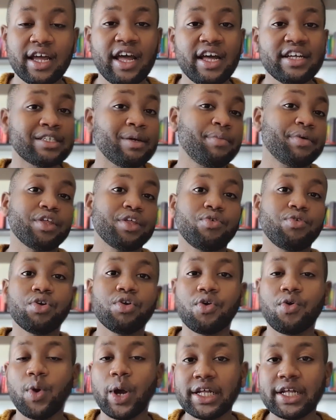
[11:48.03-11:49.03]
some of the
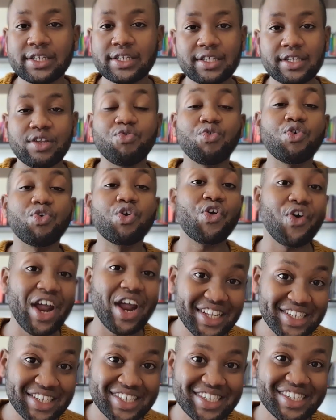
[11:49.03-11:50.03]

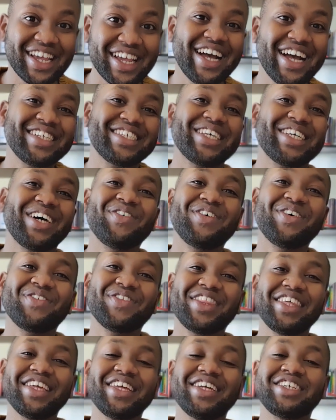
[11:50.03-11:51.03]
regrets, some of
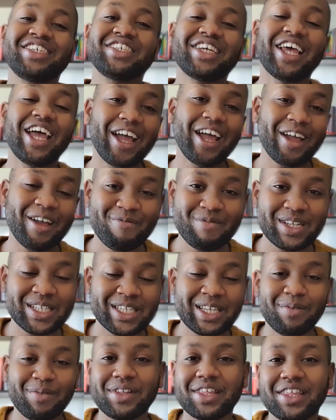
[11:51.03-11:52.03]
the shame,
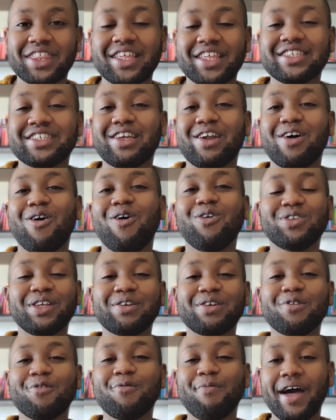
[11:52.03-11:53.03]
some of the things that are holding
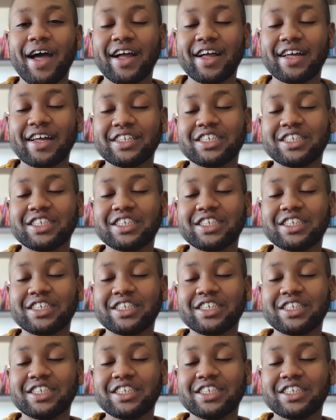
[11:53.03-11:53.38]
you back.